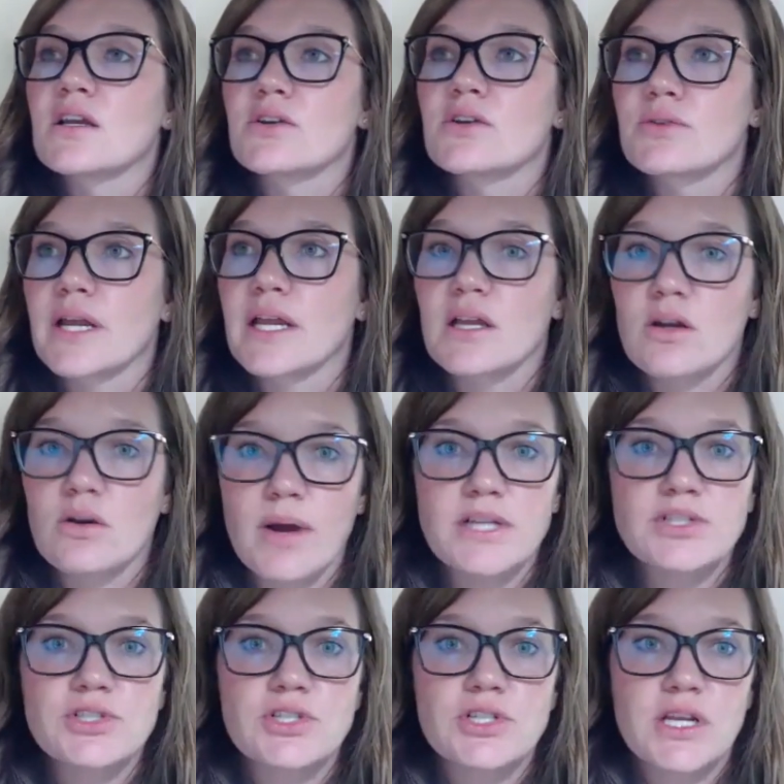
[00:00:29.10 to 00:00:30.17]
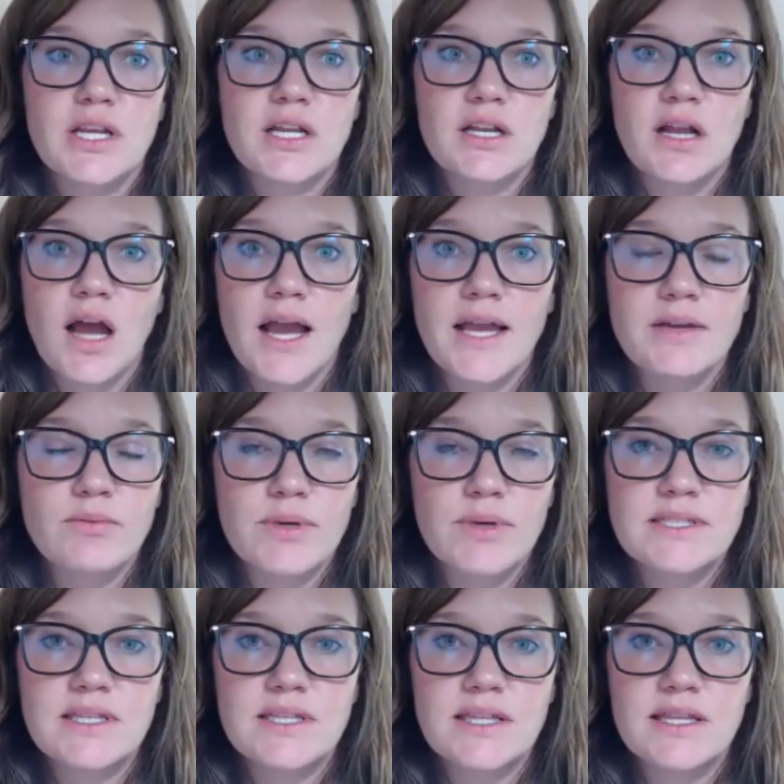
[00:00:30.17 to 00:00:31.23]
Great question. I we
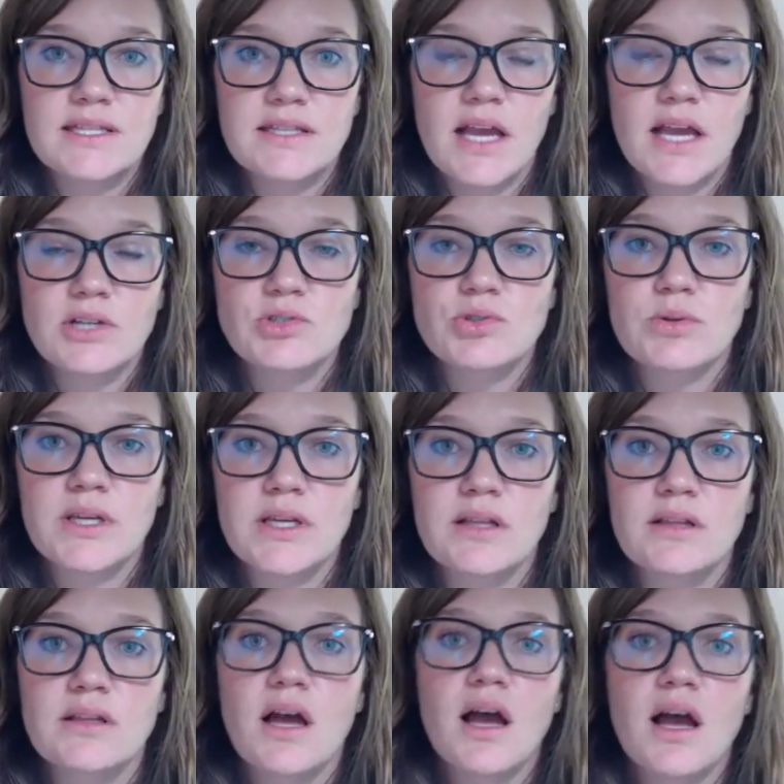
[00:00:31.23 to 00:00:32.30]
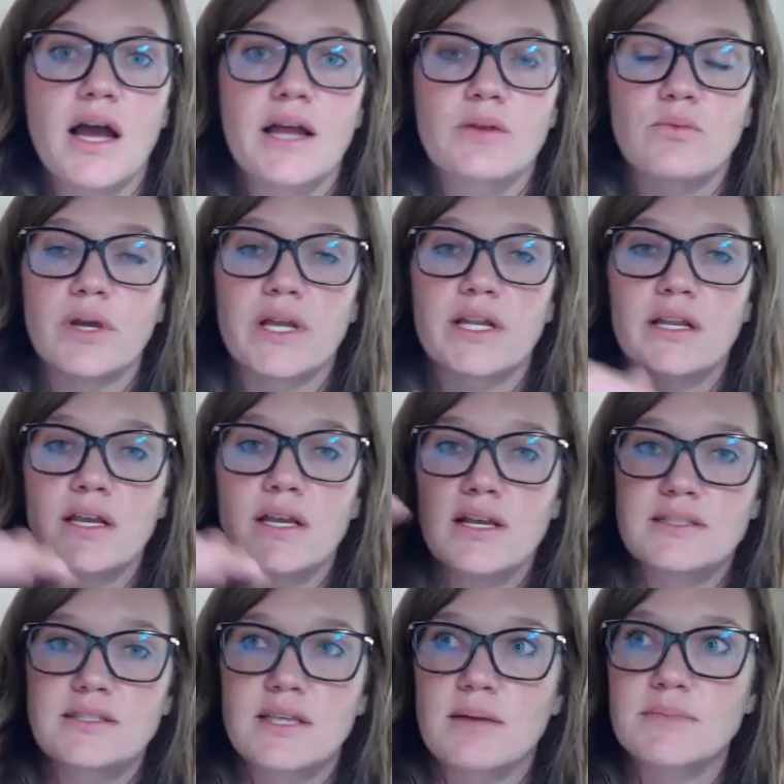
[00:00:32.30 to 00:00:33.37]
see this actually a lot when
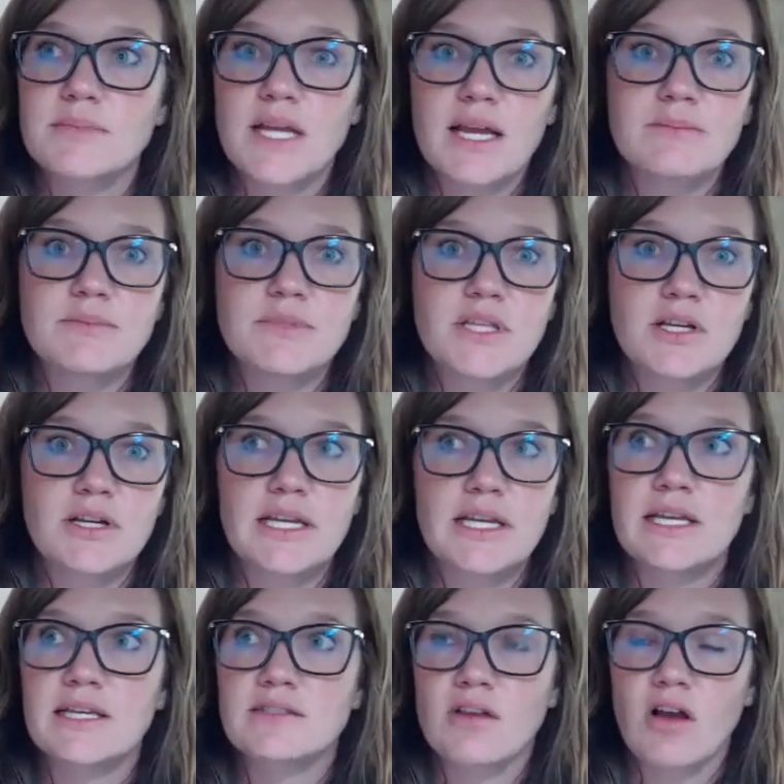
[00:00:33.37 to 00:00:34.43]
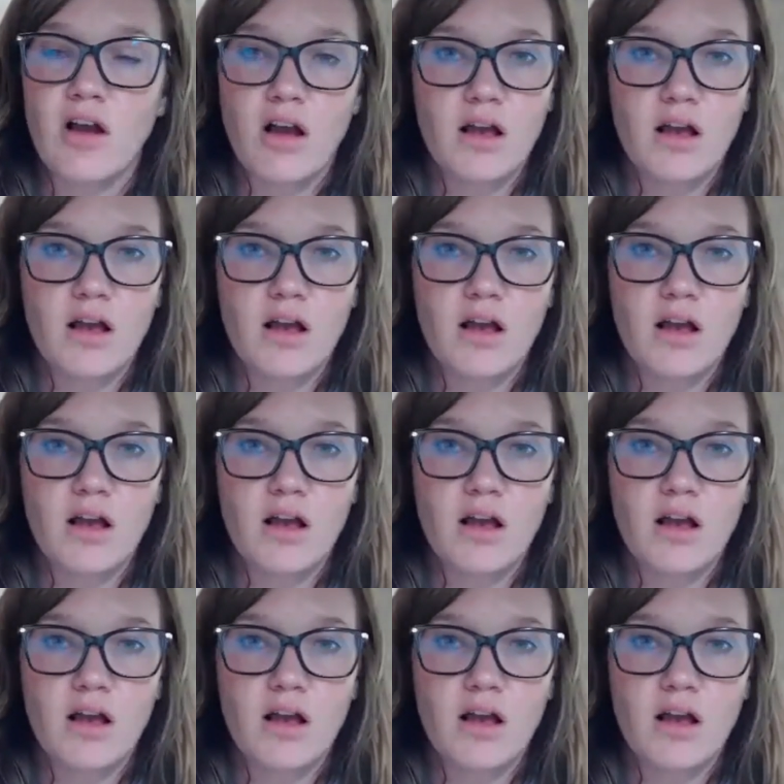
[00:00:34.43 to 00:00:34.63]
sometimes there is